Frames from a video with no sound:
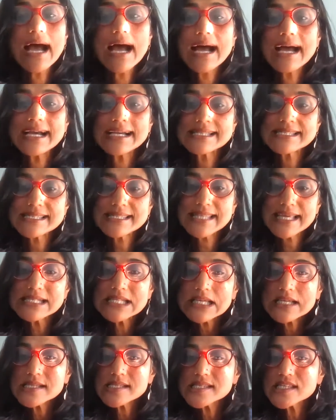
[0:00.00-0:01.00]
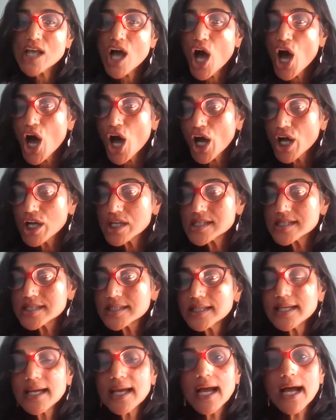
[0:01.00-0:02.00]
aesthetics,
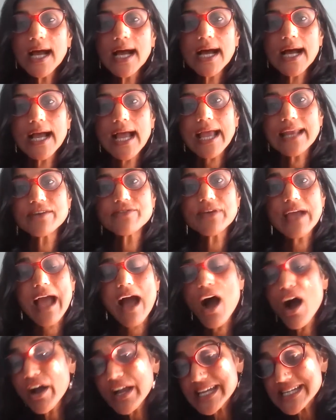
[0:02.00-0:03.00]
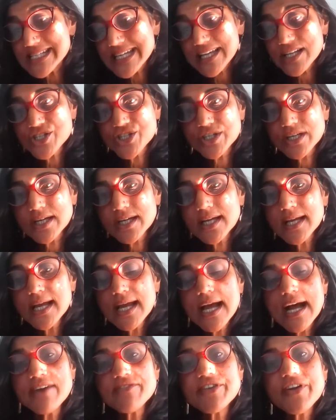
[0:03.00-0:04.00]
art, and architecture,
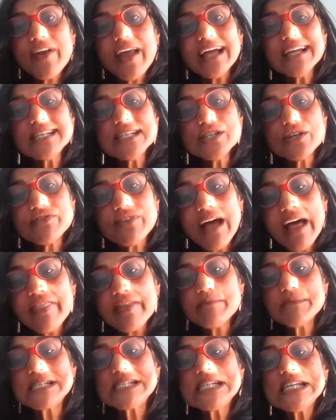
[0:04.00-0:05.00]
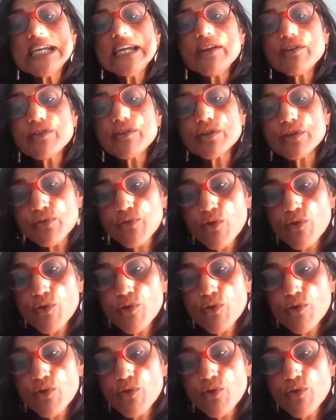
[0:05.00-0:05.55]
a variety of other material